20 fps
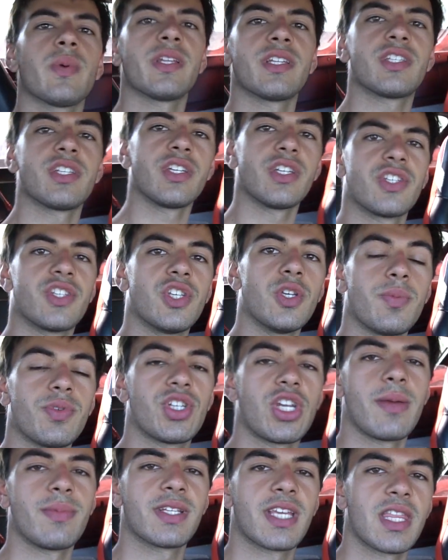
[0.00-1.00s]
went to Super
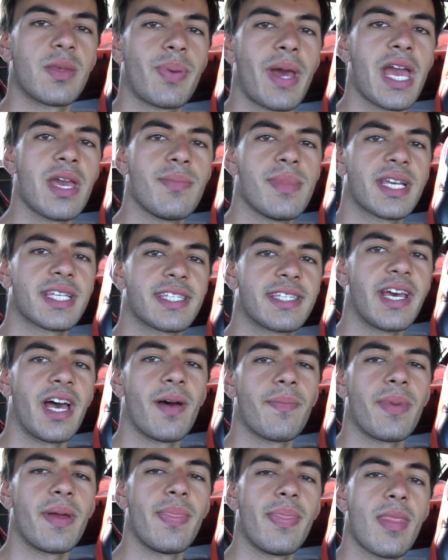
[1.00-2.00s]
Cheap to get the paint mixed
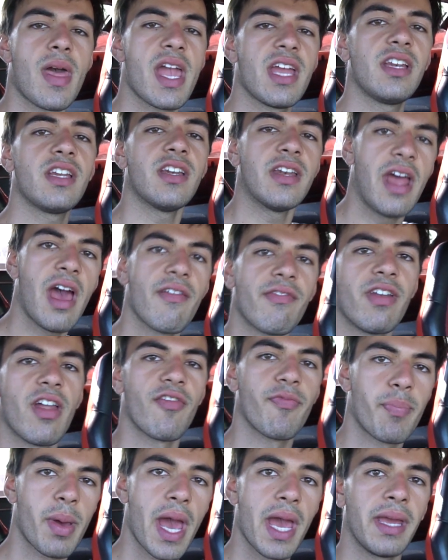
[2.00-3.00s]
up, and they didn't have
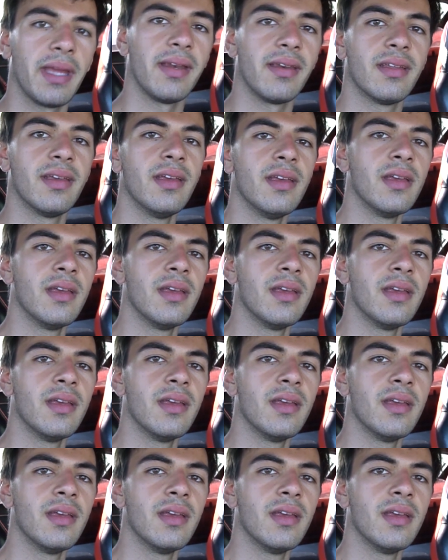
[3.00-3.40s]
enough paint